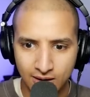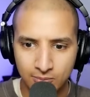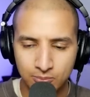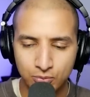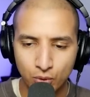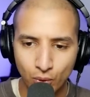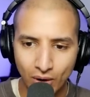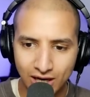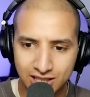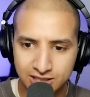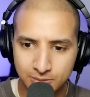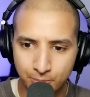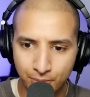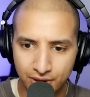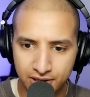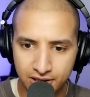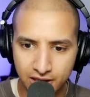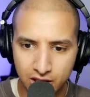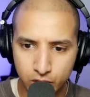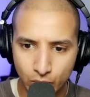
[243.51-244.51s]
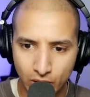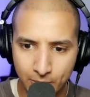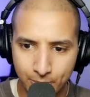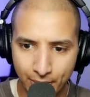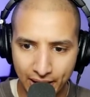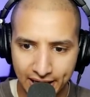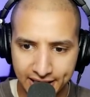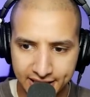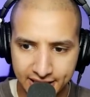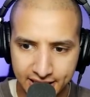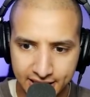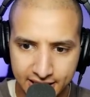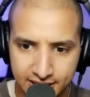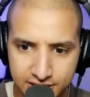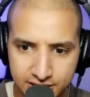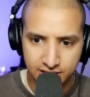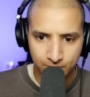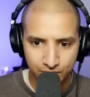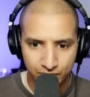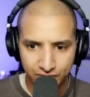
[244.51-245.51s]
But why is the button all the way back
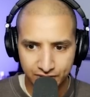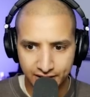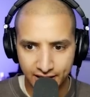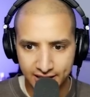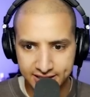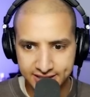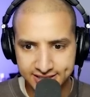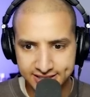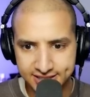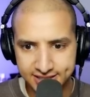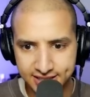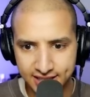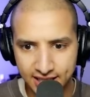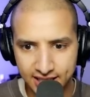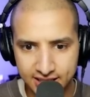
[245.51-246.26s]
here? That's sick.